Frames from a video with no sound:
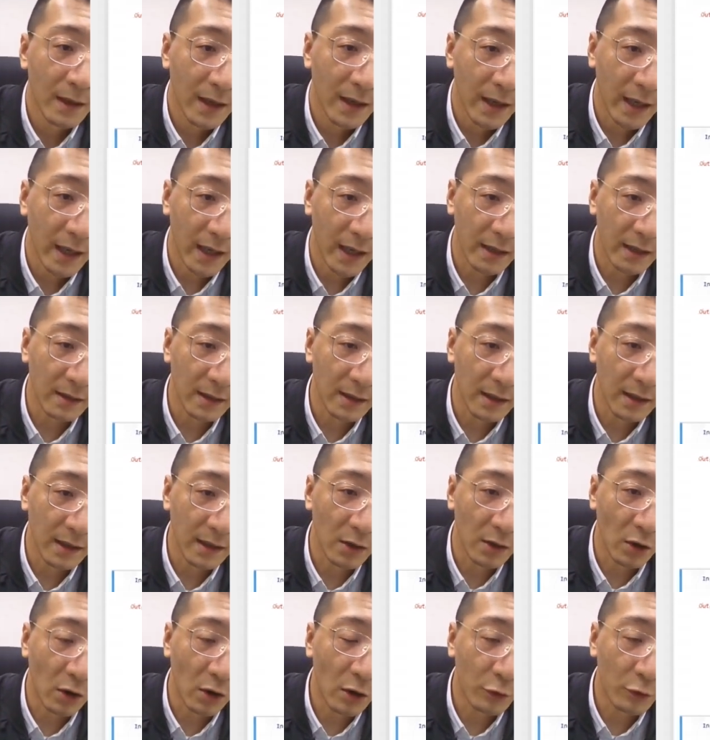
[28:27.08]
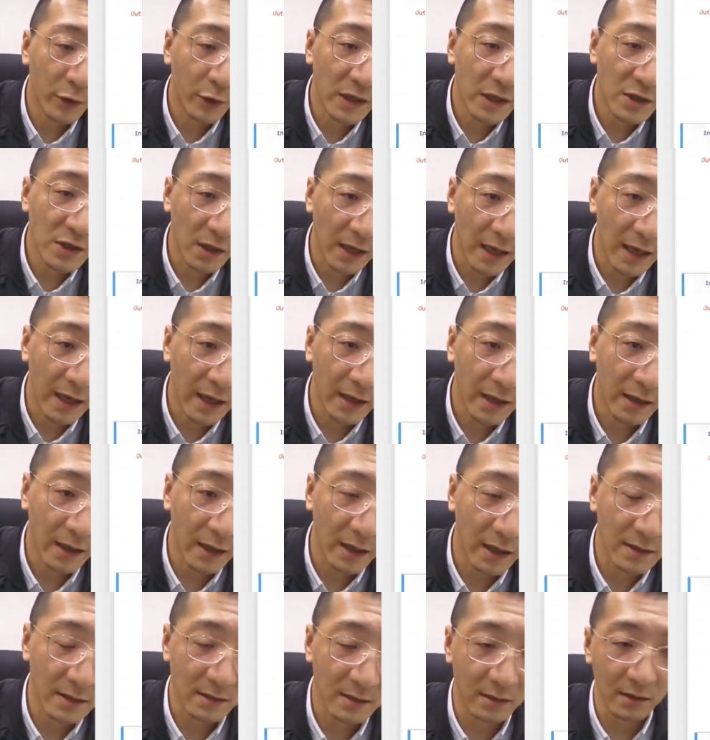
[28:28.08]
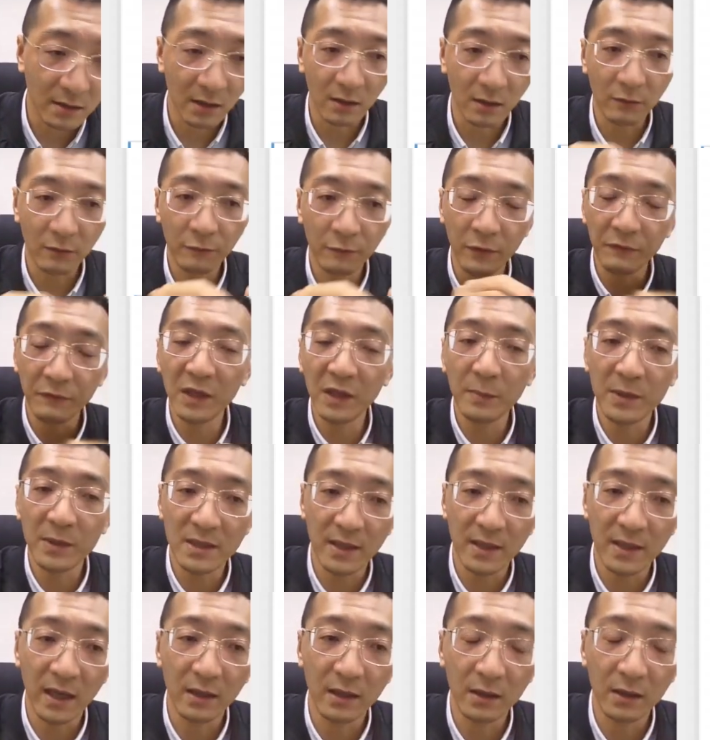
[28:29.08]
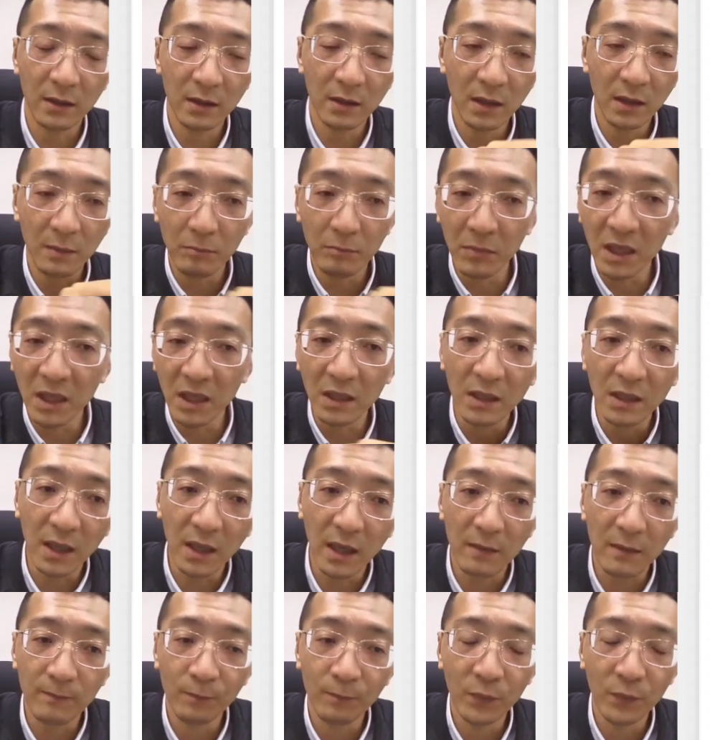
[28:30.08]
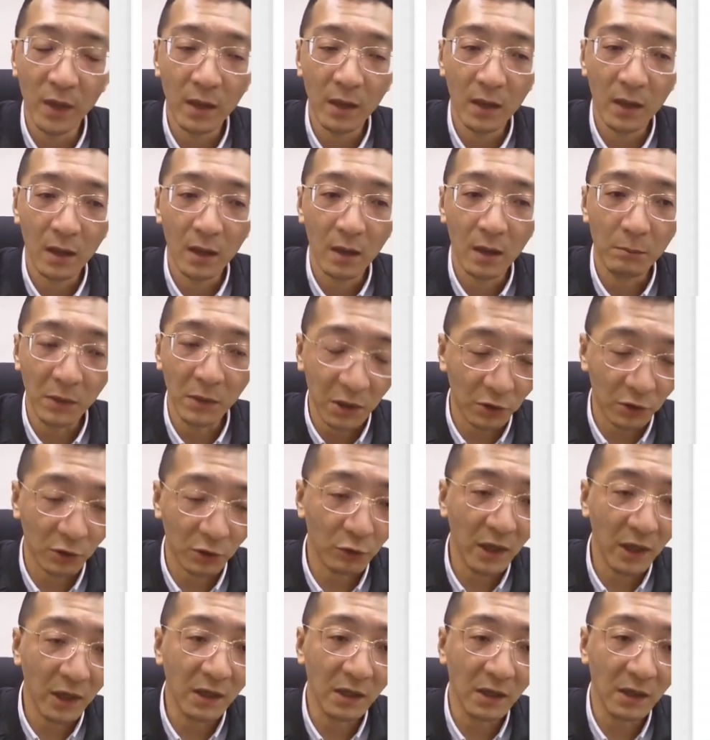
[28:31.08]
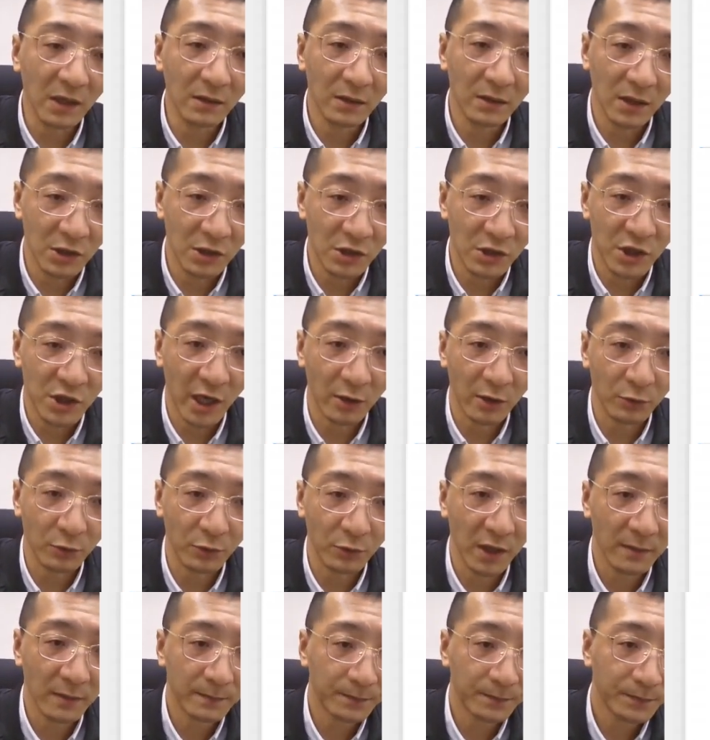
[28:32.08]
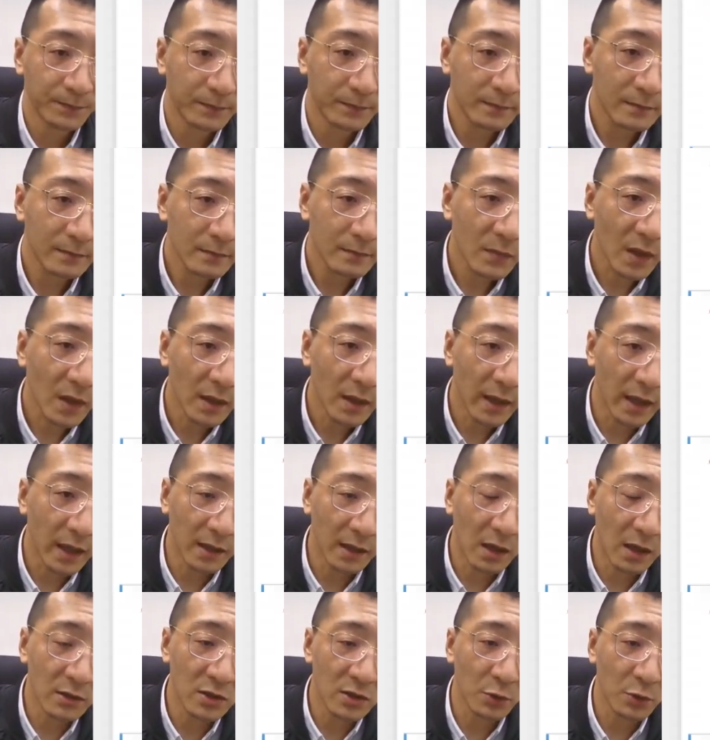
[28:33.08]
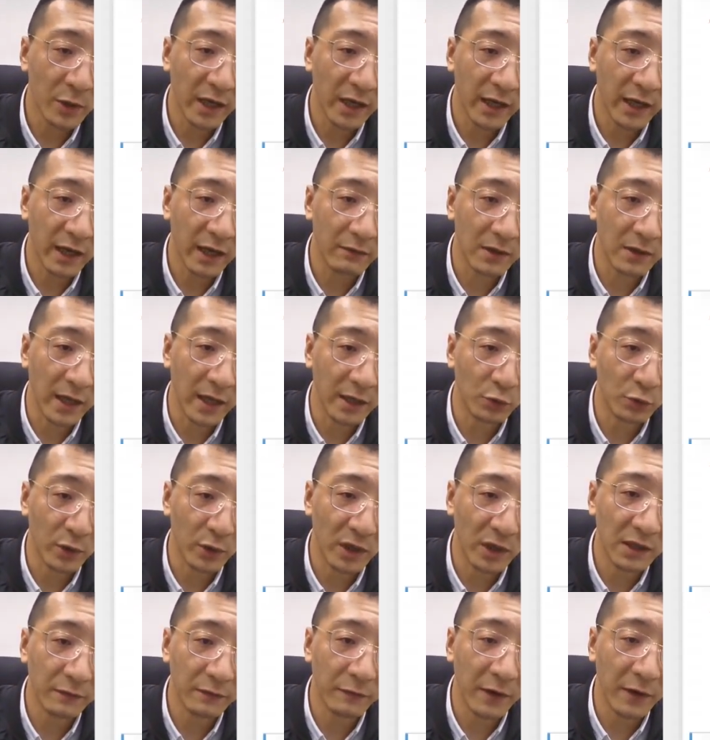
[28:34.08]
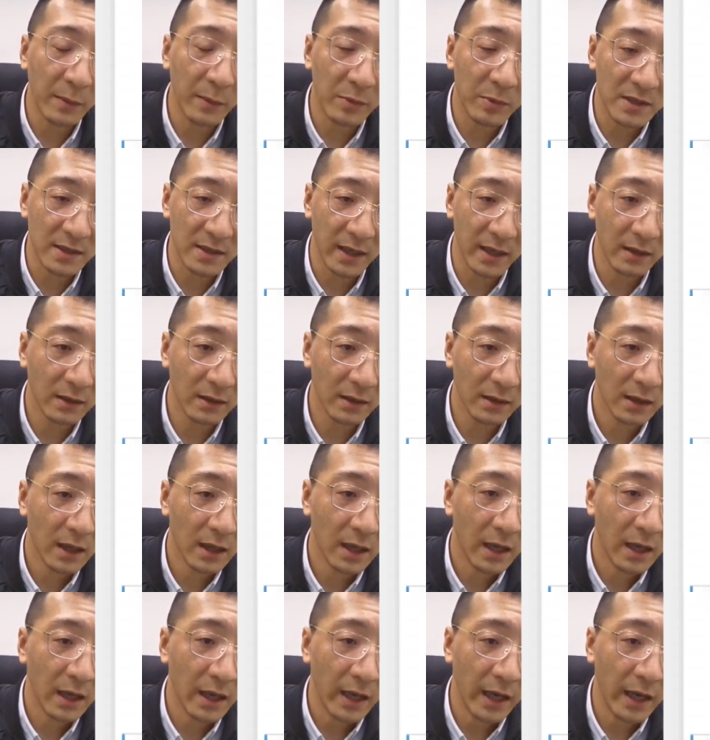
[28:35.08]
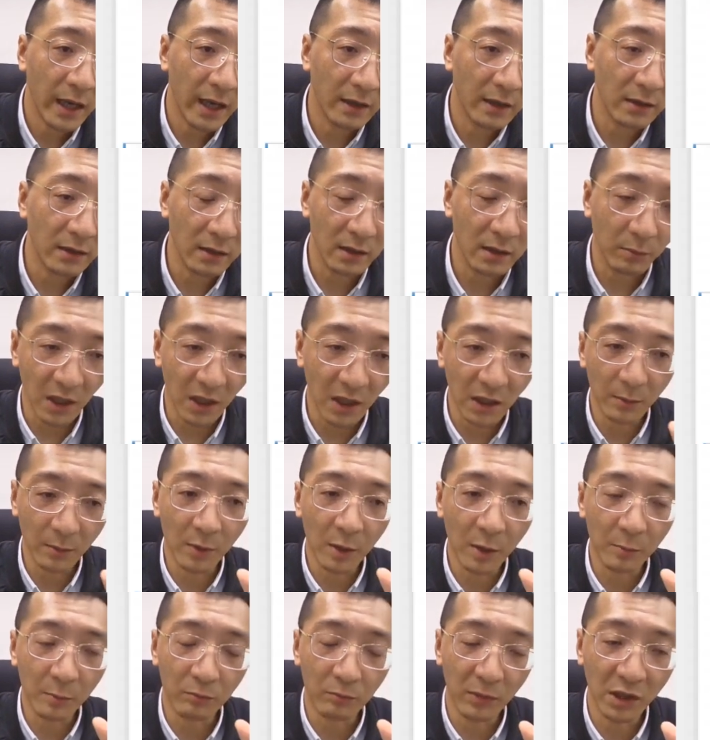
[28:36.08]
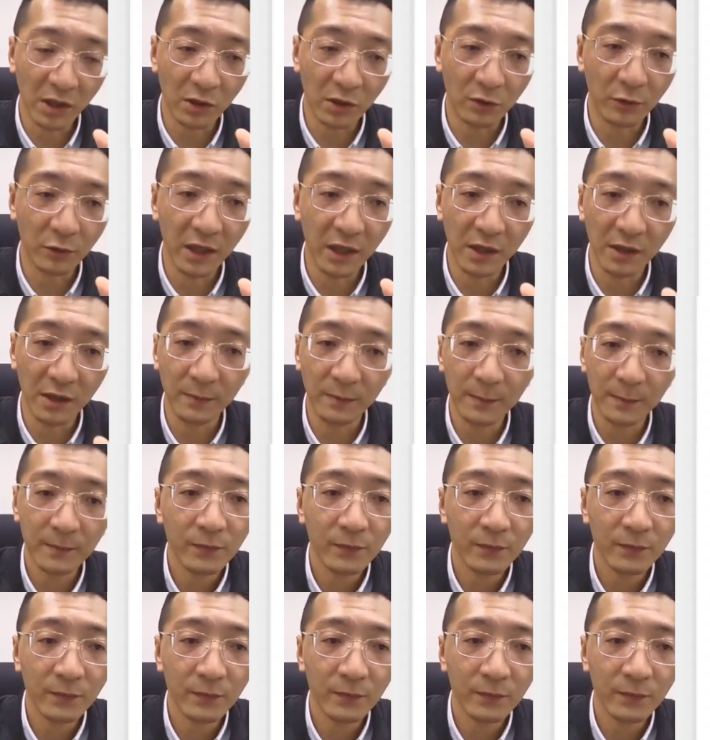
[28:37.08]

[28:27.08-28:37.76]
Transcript: And the orange line is the 50%, the median meter reading in January. And also we have like 25% and the minimum meter reading.